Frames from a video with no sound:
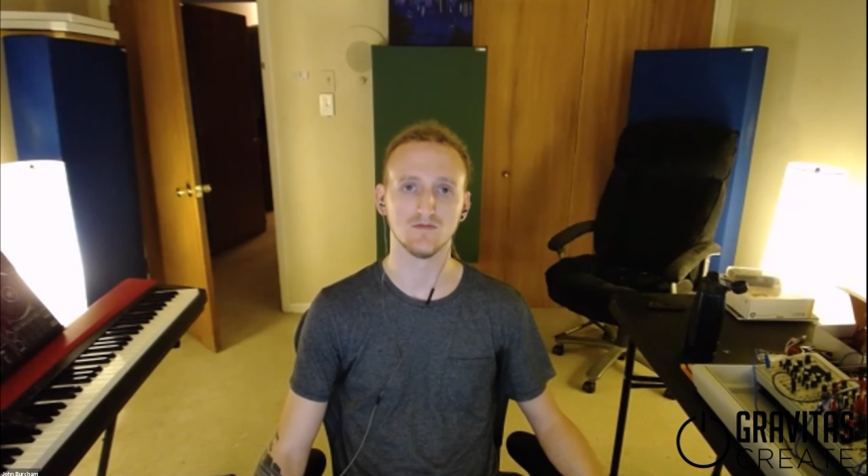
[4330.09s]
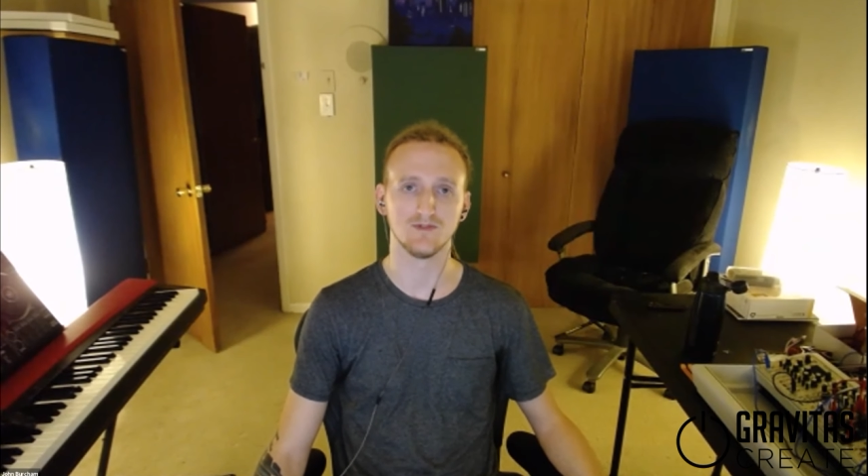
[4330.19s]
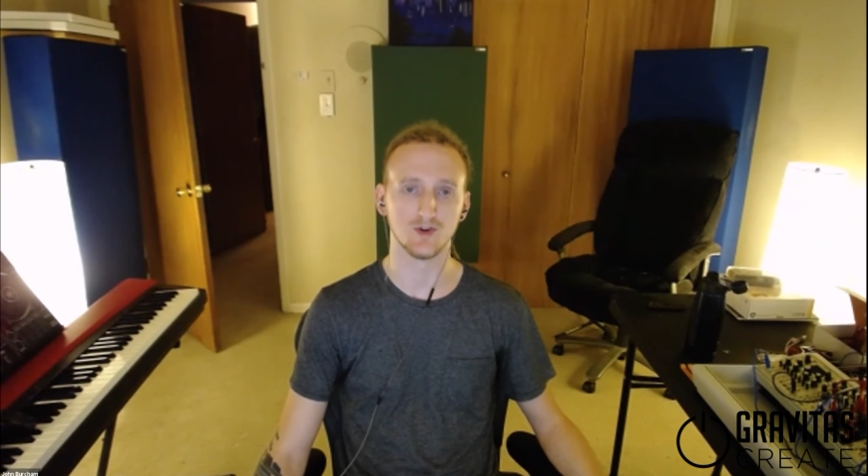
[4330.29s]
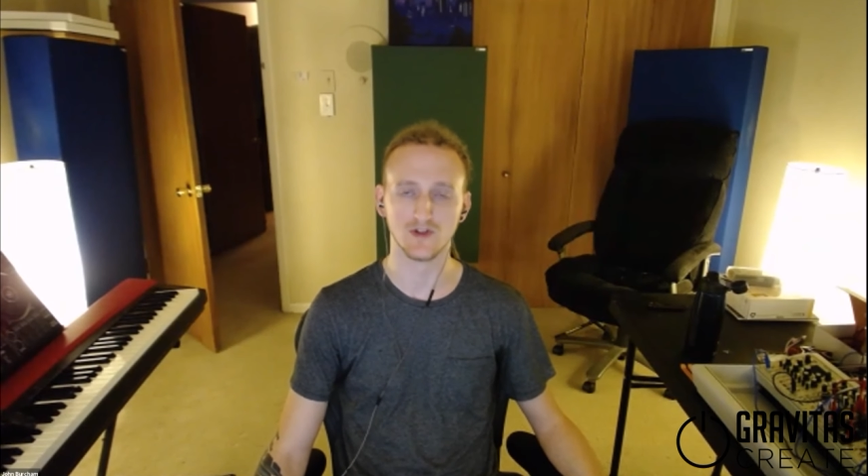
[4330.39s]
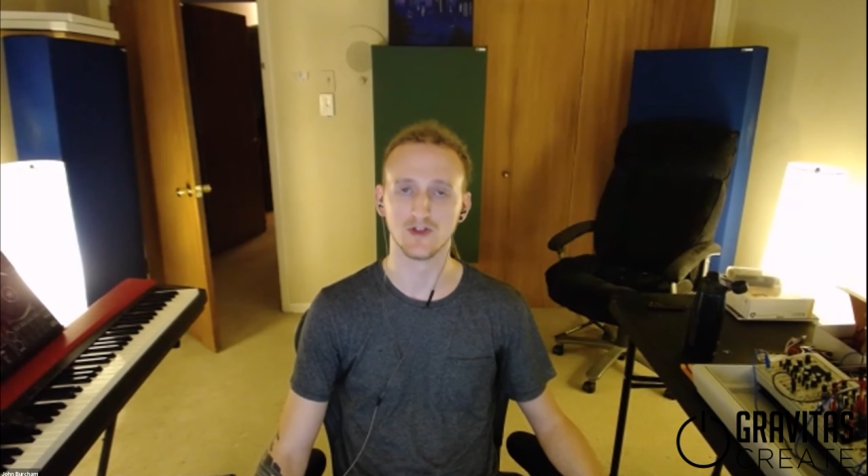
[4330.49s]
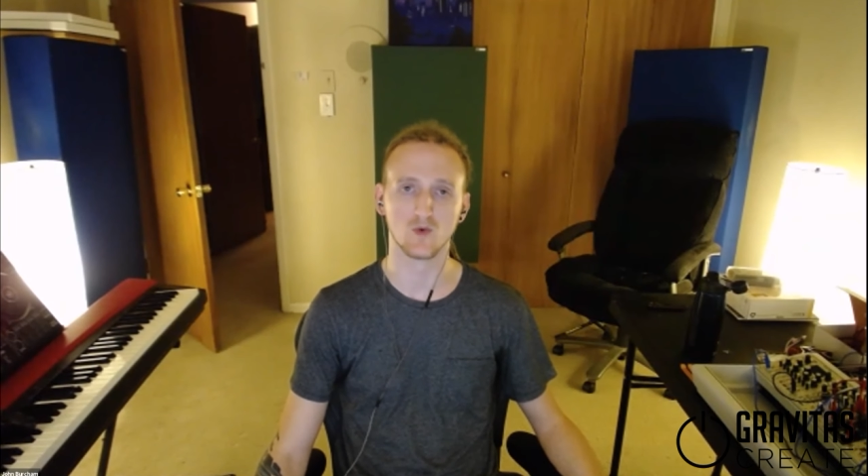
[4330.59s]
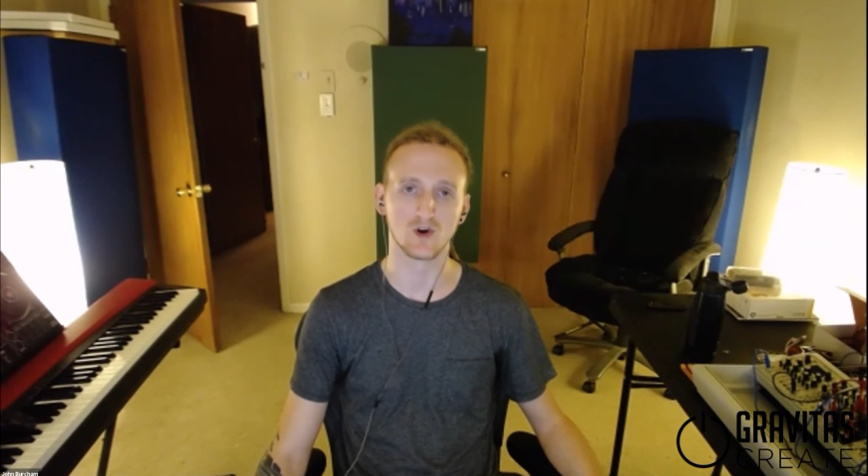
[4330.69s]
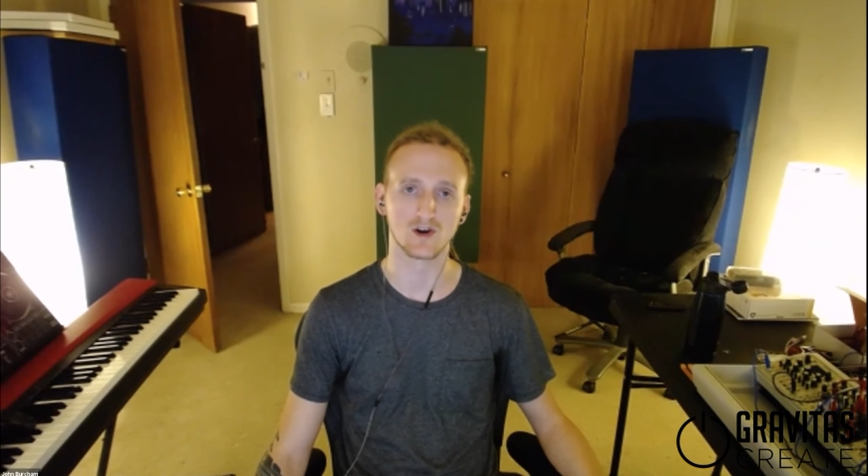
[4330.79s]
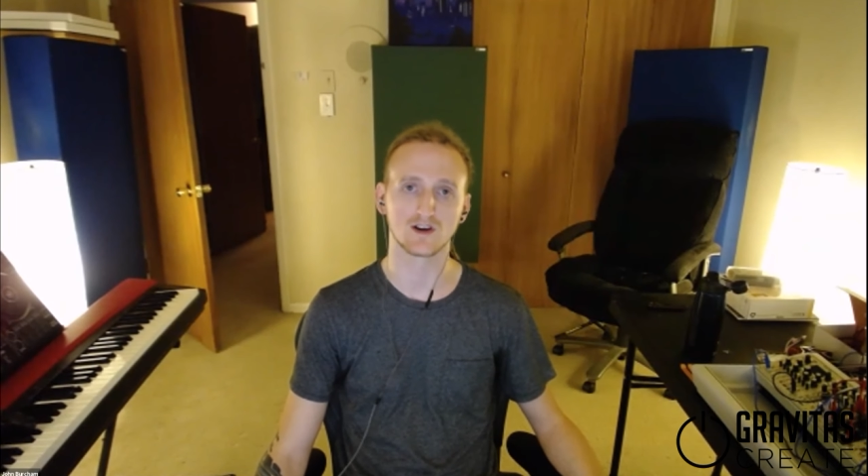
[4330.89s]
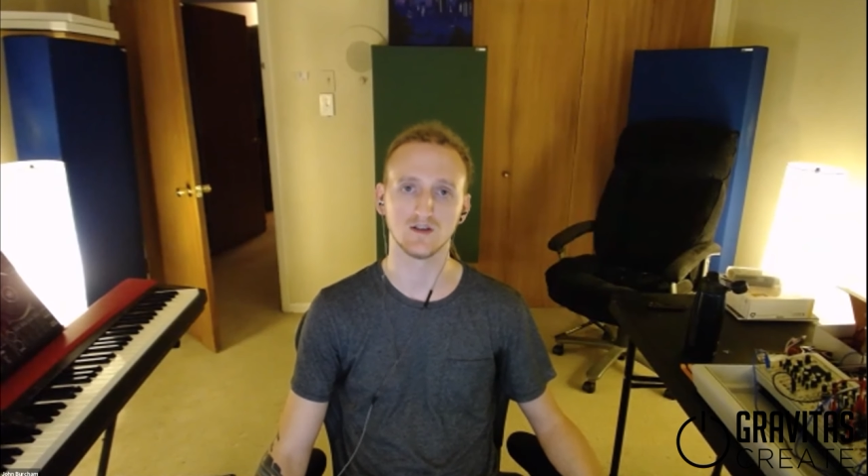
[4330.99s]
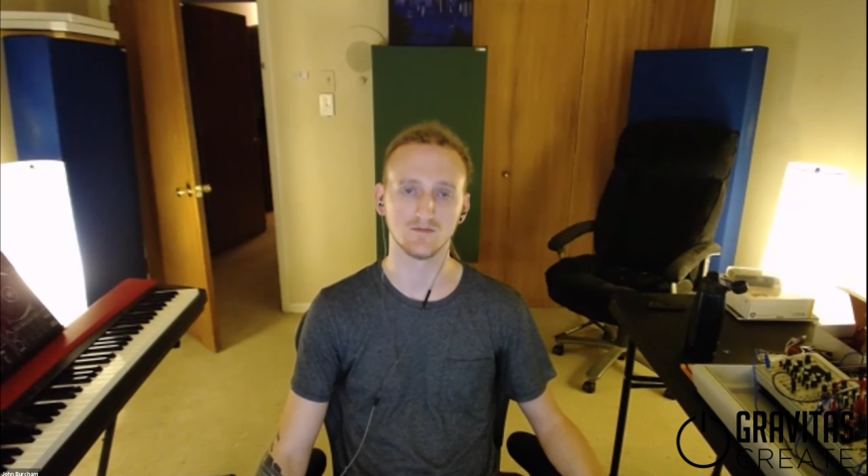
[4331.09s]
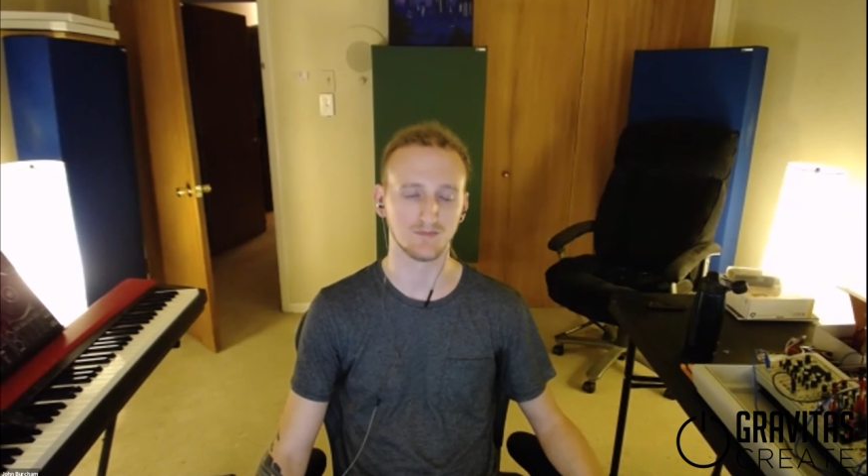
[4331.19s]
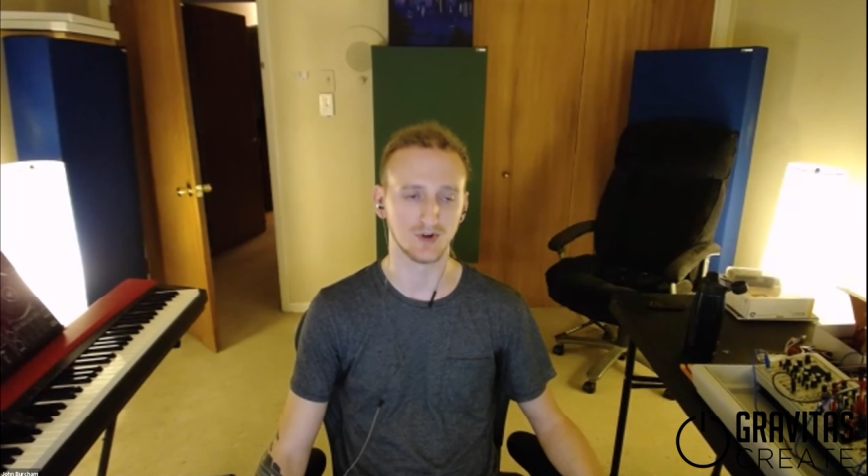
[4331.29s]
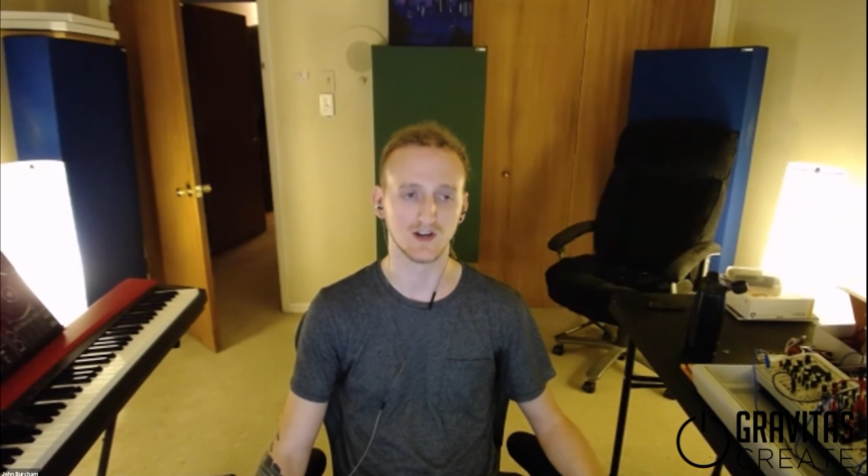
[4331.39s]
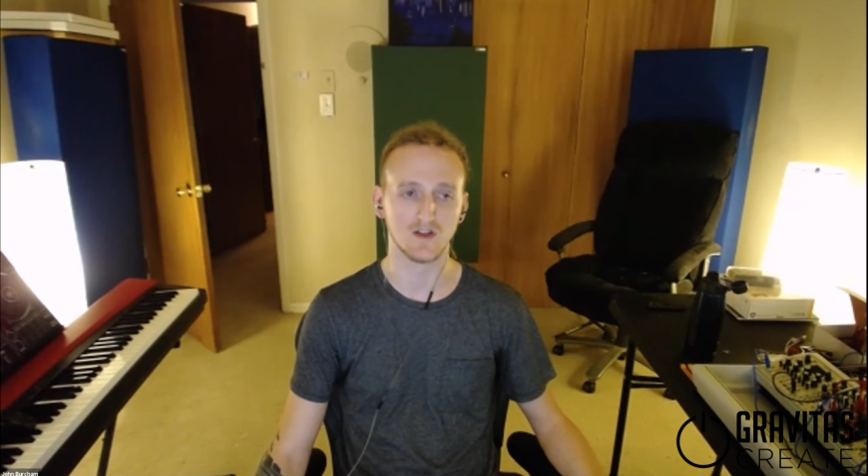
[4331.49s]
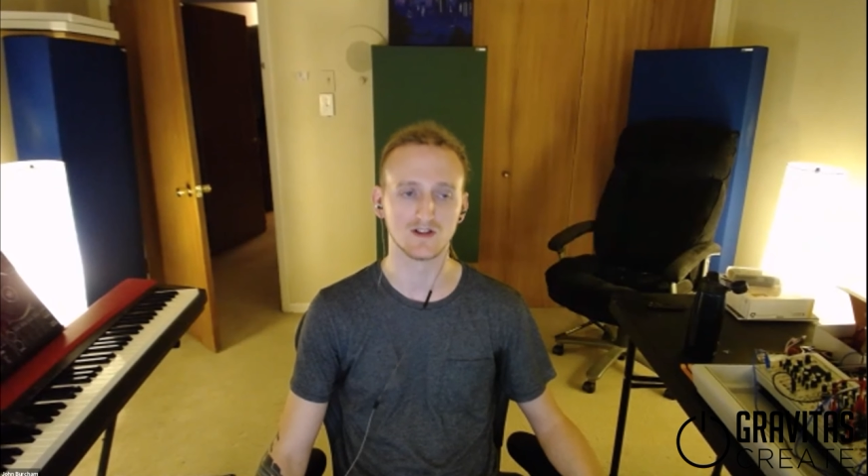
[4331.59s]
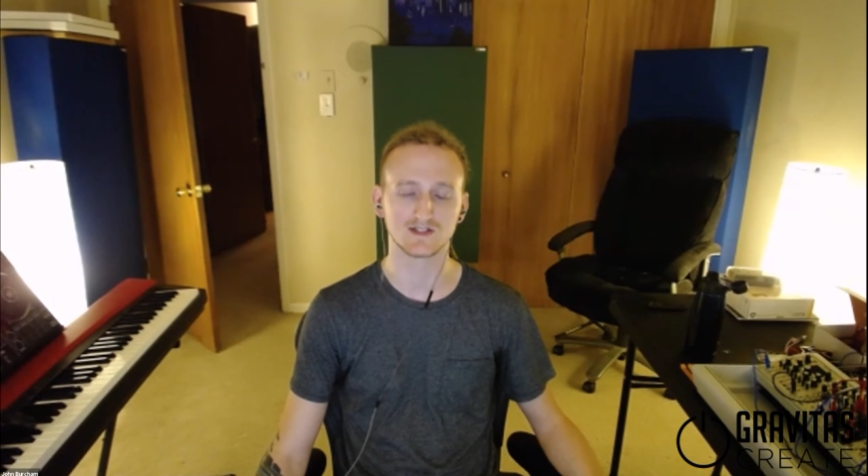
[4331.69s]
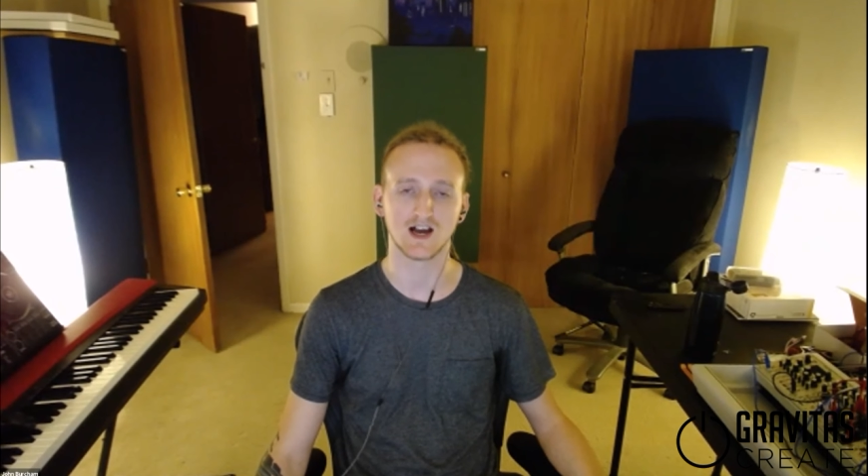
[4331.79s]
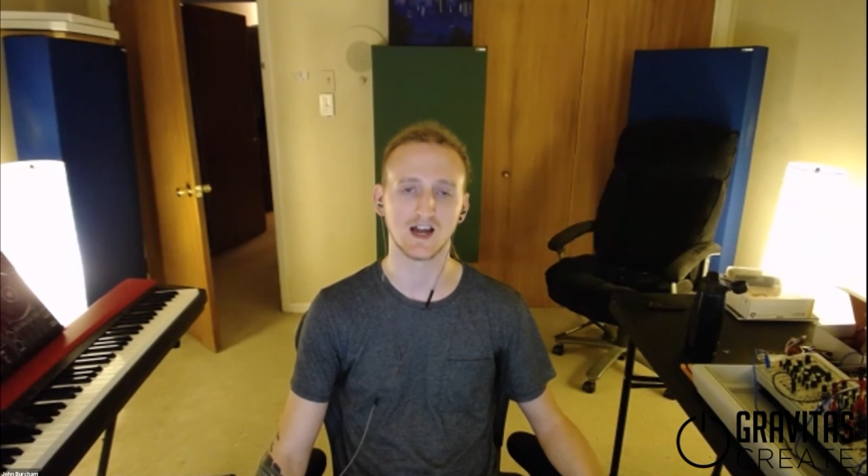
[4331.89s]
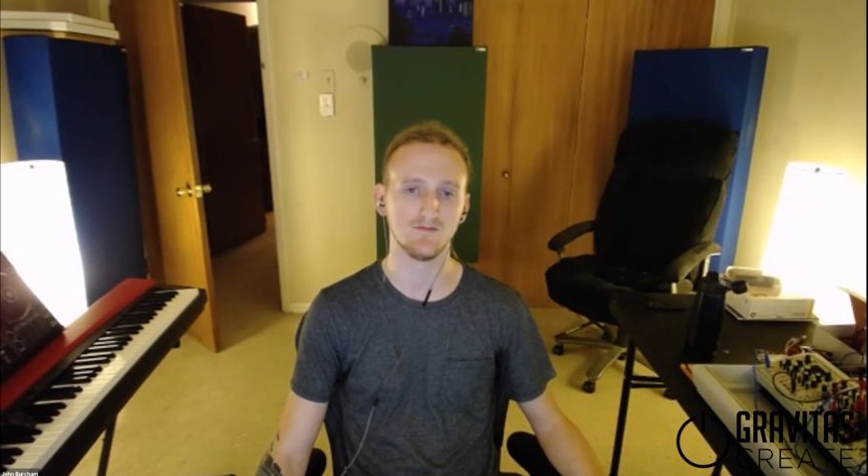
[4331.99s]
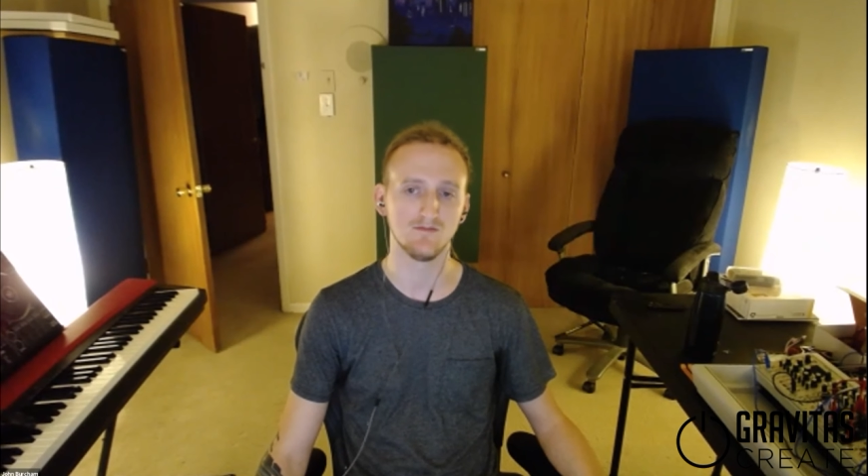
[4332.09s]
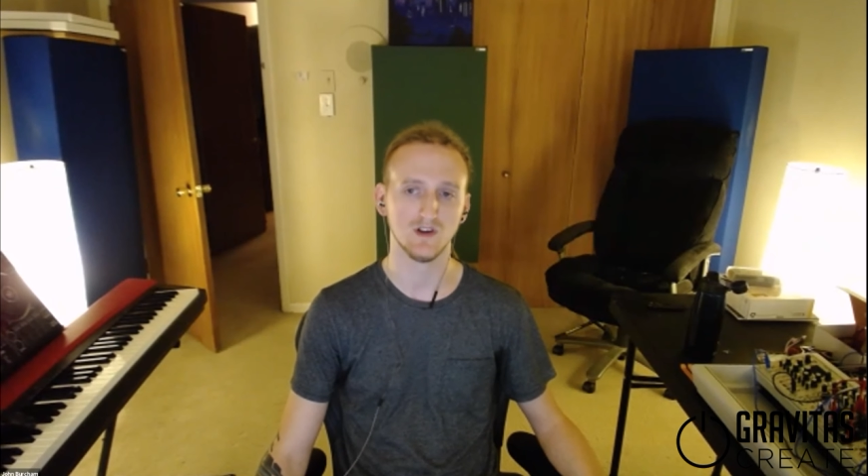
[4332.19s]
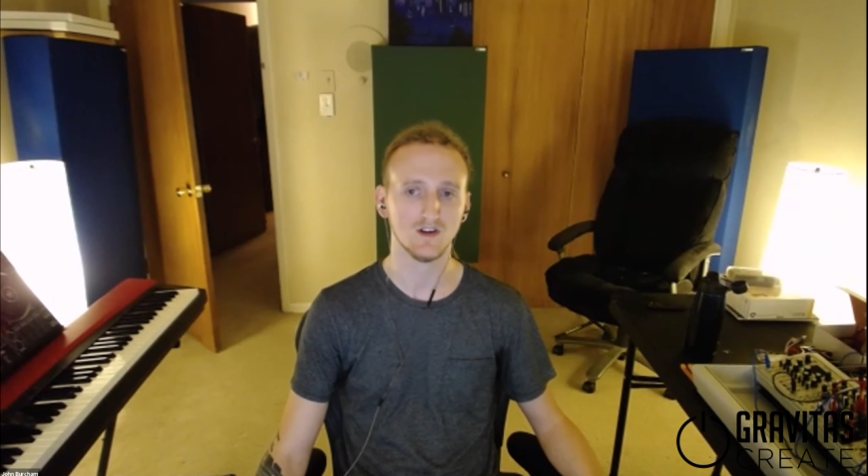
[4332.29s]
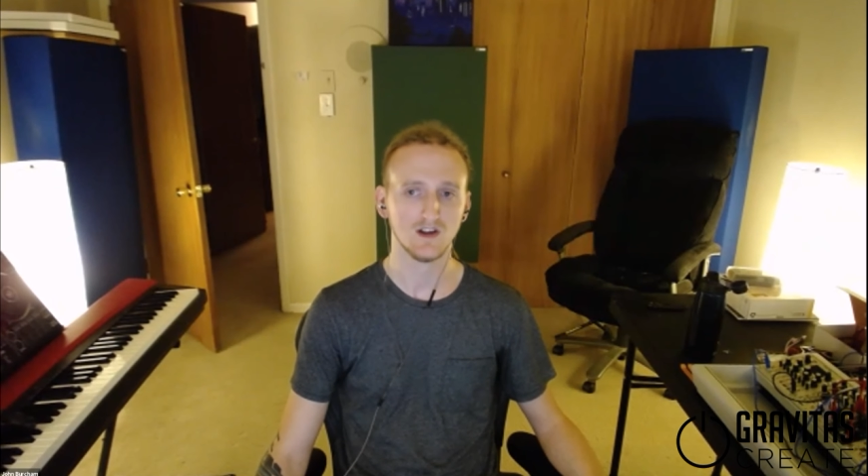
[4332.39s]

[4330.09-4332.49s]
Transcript: doing the work and putting in the time,